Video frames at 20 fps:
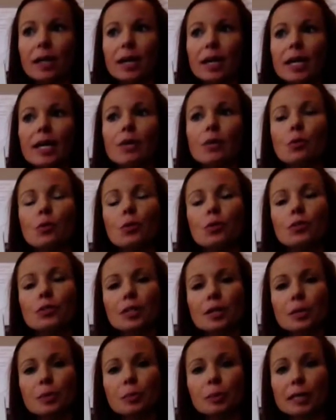In order to
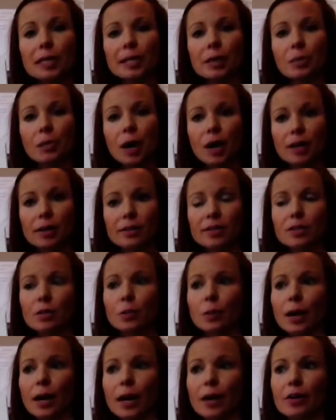complete a Punnett
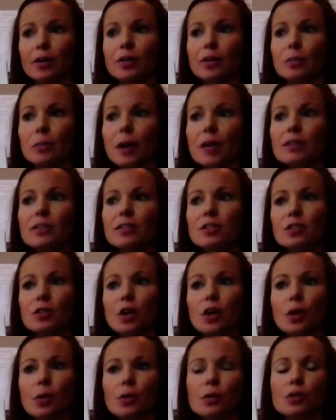square, you must
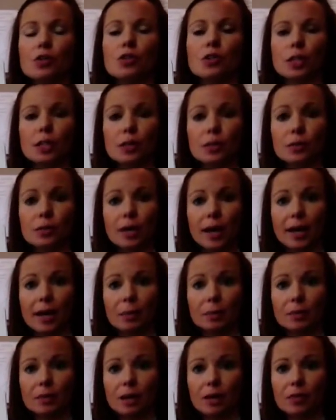know the
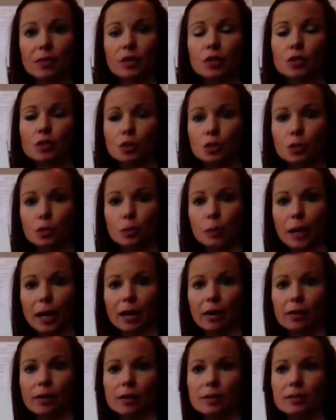genotypes of the two
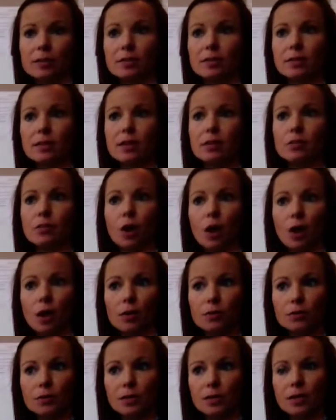parents
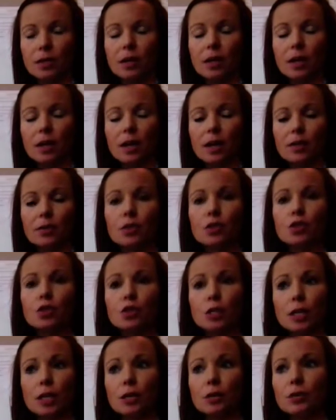involved. The
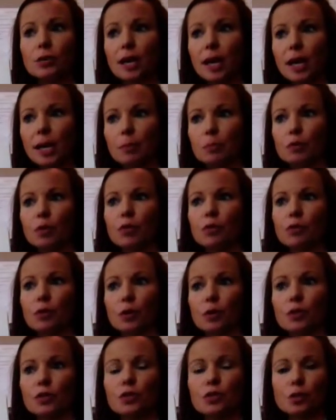genotype
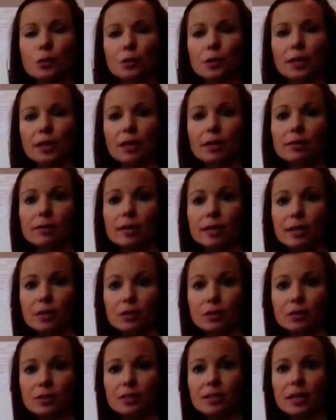refers to the
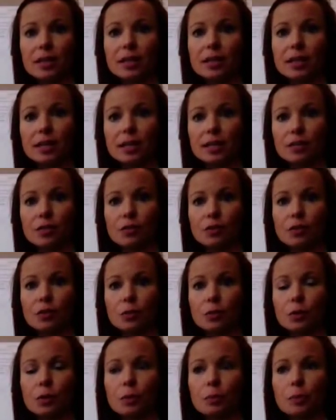alleles that an
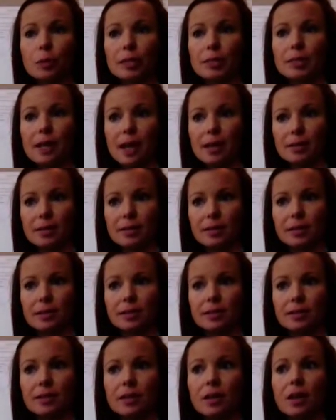individual
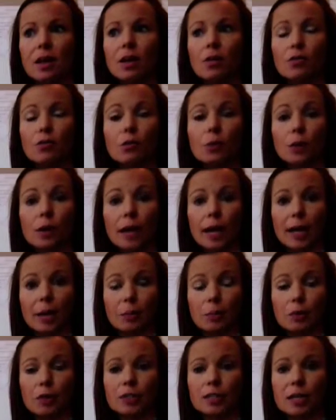possesses for a
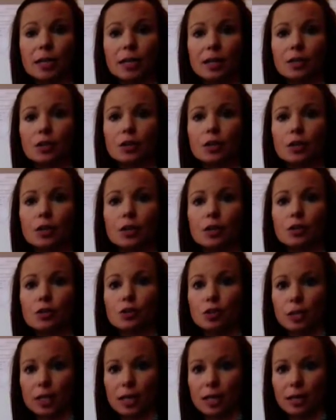particular
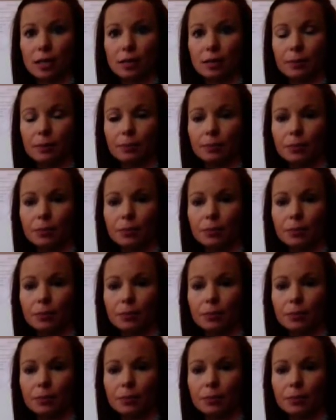gene.